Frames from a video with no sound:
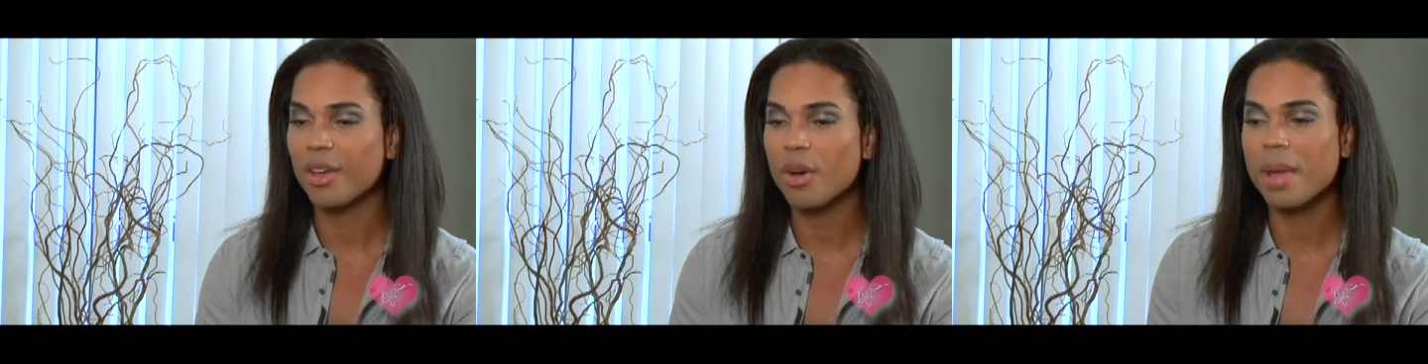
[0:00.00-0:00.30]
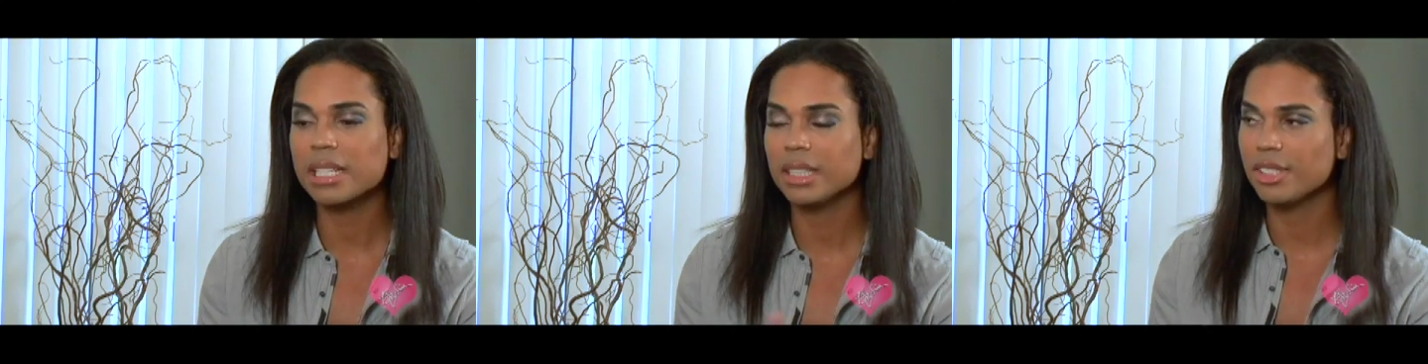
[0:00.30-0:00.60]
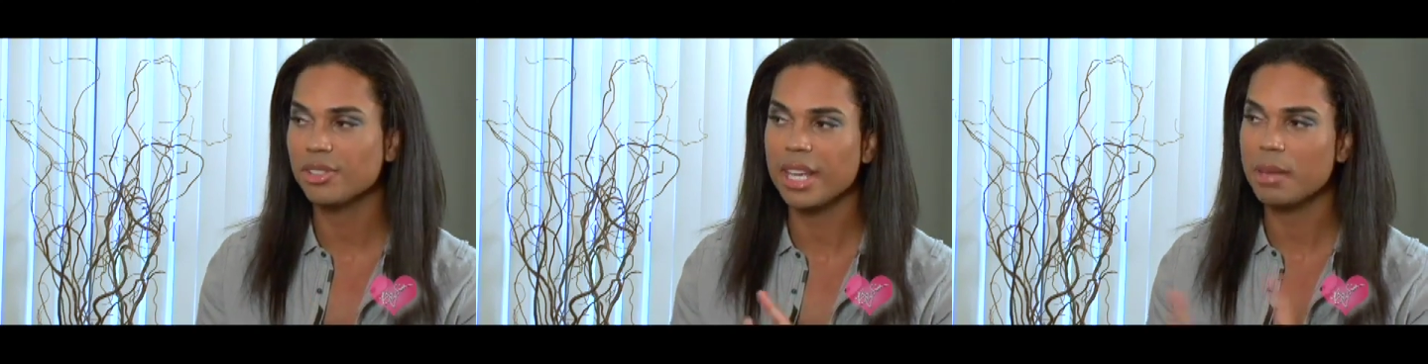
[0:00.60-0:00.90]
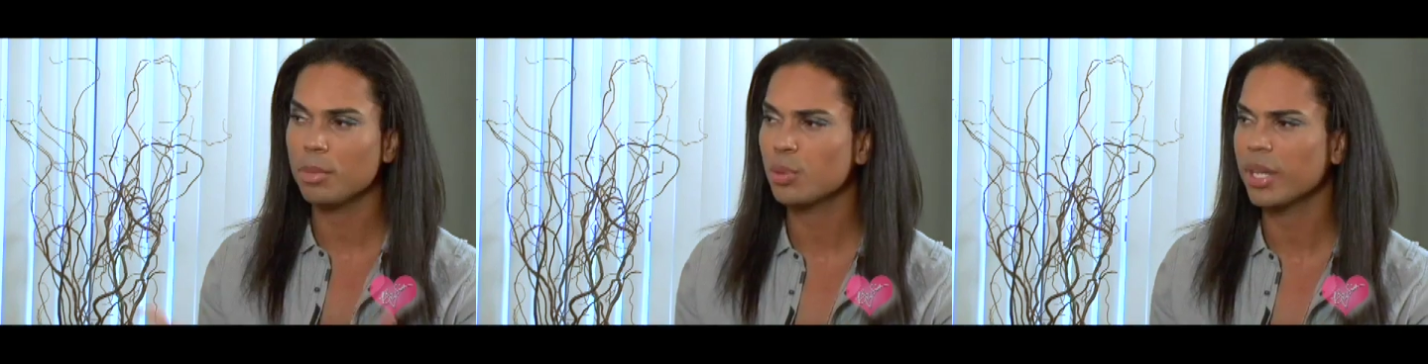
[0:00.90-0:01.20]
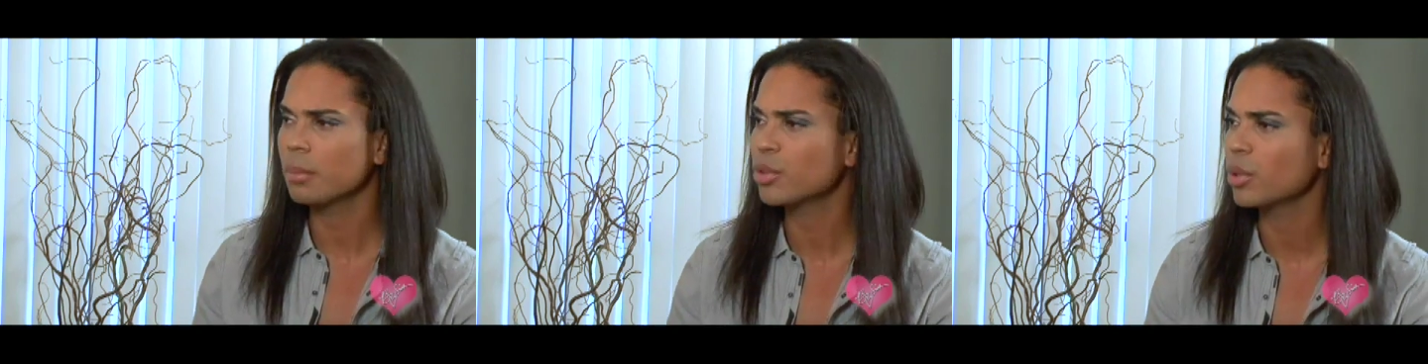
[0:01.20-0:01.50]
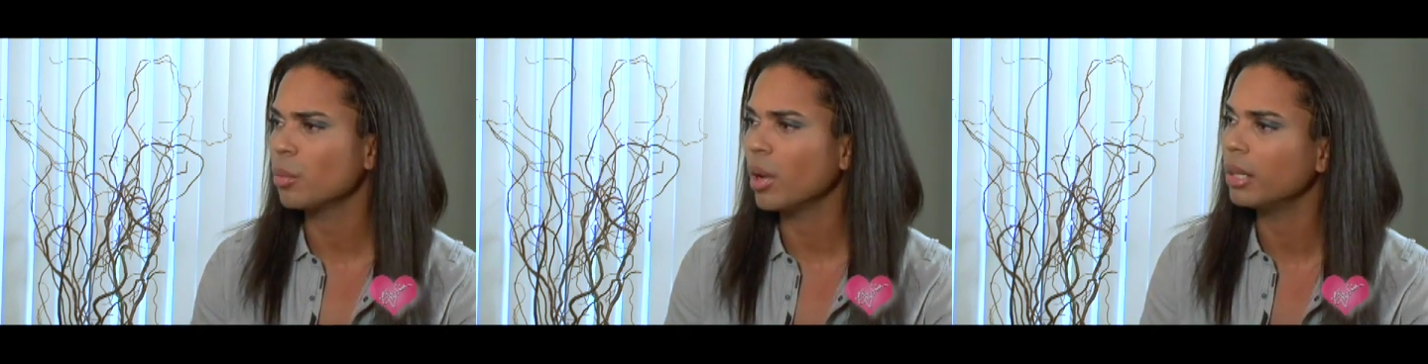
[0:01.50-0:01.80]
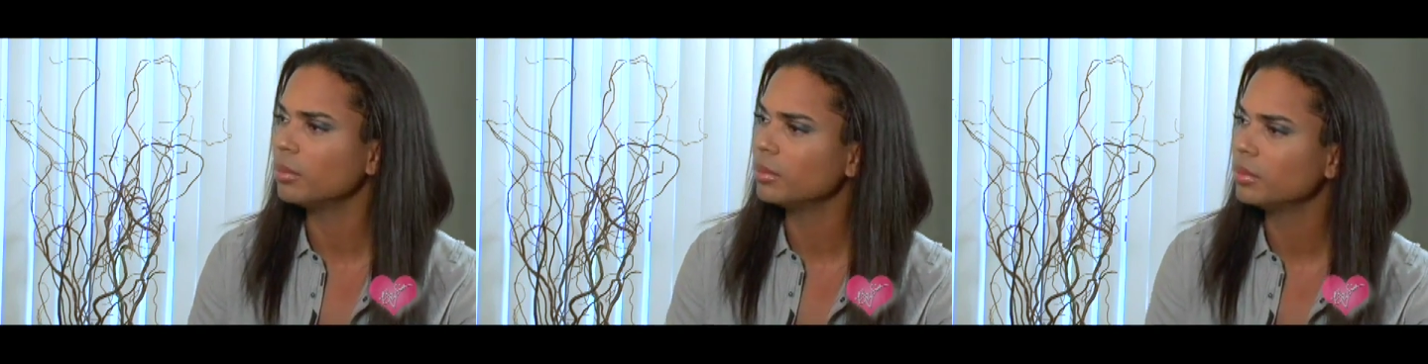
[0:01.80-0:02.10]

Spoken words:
And going back to Lisa, you said in between. In between what?